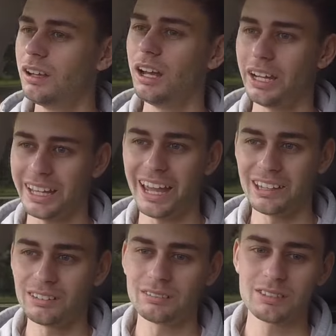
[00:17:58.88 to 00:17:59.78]

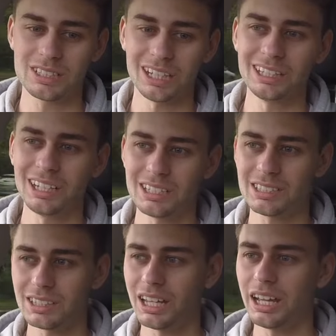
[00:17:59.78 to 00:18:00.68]
Again, slightly less
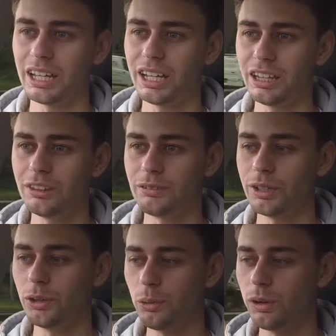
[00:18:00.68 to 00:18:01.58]
than that in the
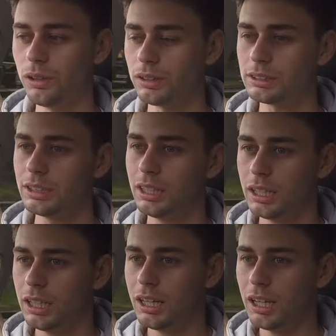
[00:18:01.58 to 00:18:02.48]
real world.
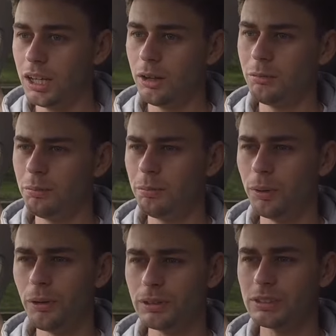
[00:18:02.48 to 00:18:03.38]

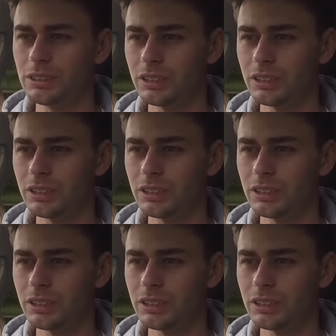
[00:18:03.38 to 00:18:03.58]
But